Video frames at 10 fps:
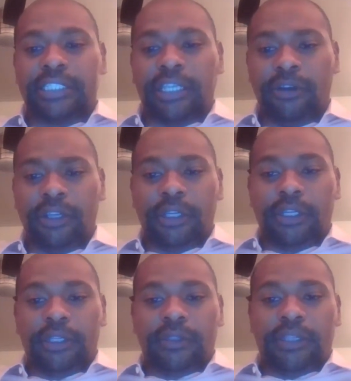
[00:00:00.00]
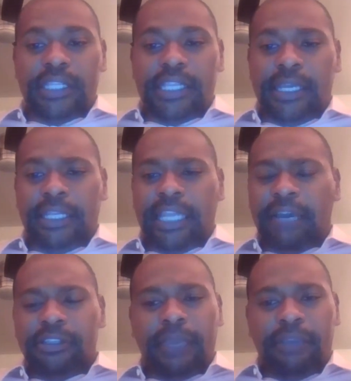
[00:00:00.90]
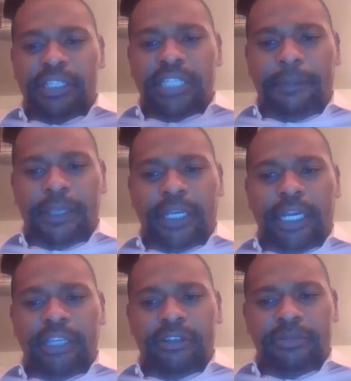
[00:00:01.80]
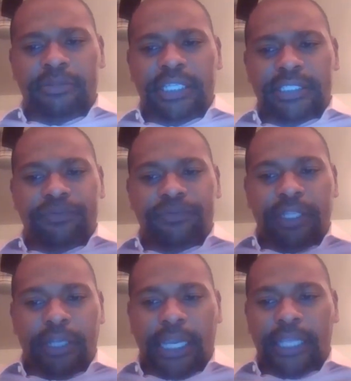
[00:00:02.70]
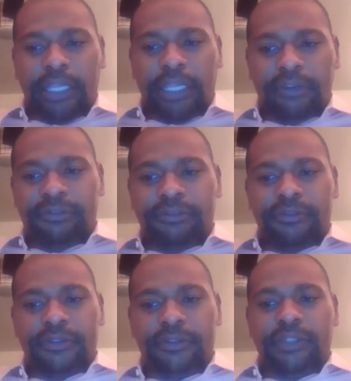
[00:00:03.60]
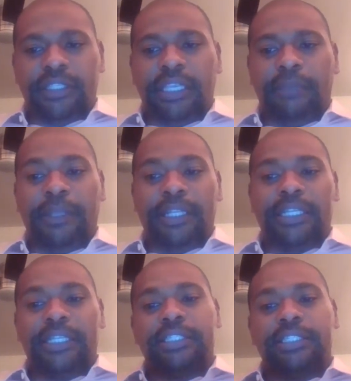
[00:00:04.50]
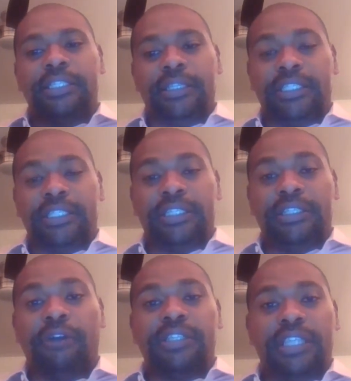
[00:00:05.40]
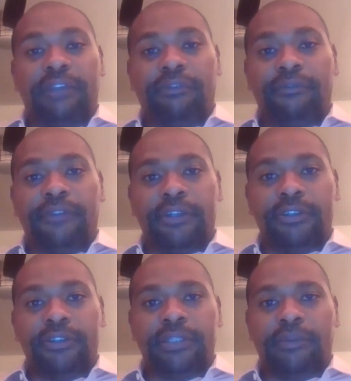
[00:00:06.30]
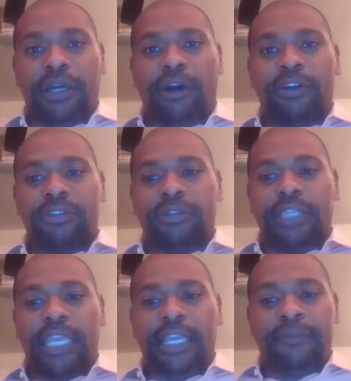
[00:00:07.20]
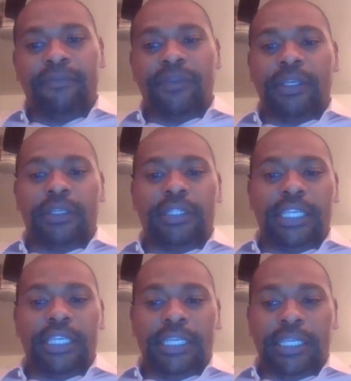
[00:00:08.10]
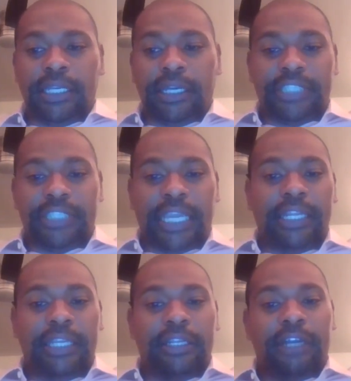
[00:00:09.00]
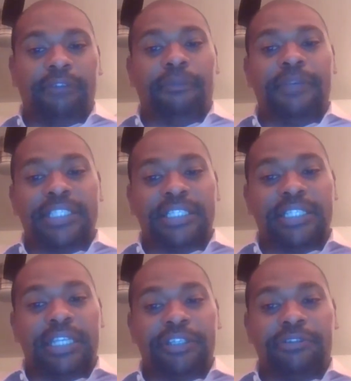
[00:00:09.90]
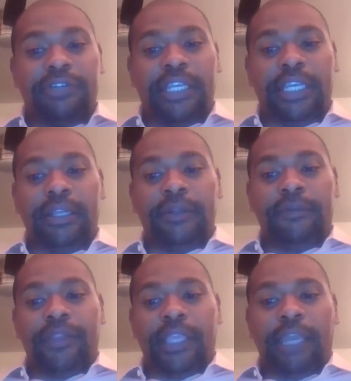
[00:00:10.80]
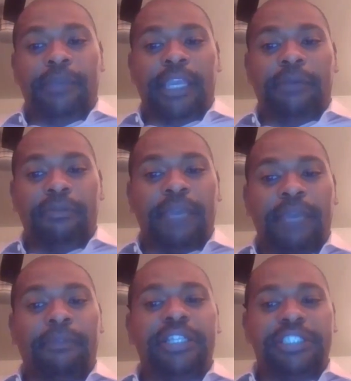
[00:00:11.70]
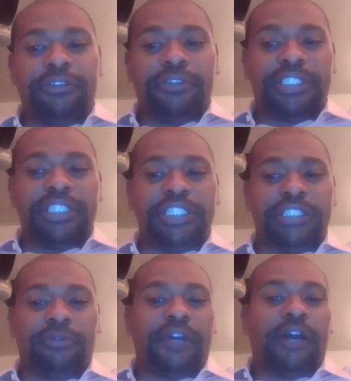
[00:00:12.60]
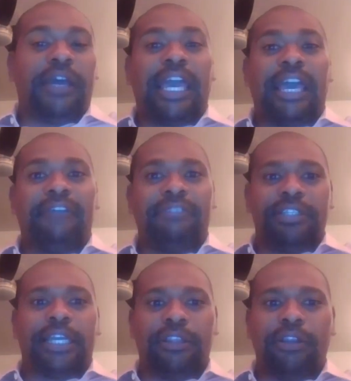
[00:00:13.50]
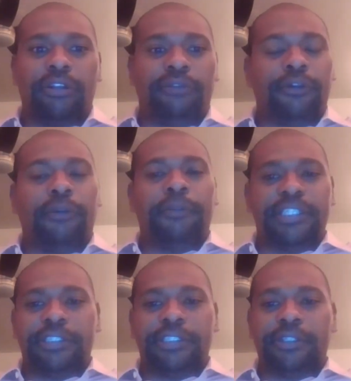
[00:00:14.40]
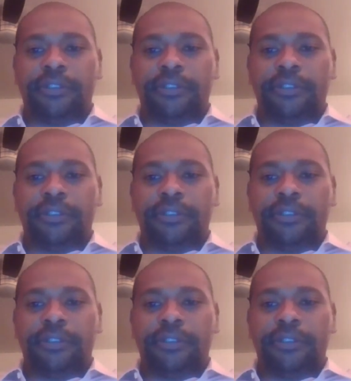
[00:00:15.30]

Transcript: So that was the main reason I picked audit, is because I love the ability to go into different fields, but also gain the understanding of a business and industry and be able to make managerial decisions without having to know the full picture.